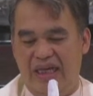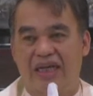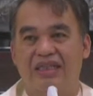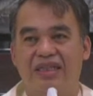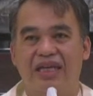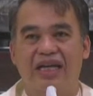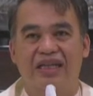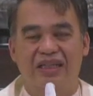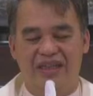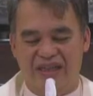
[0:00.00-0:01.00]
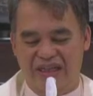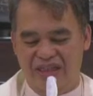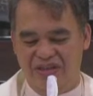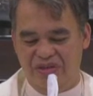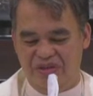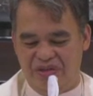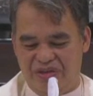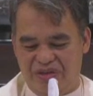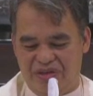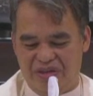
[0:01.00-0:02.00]
As a young
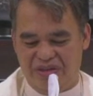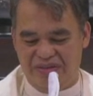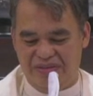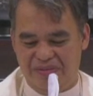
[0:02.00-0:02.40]
religious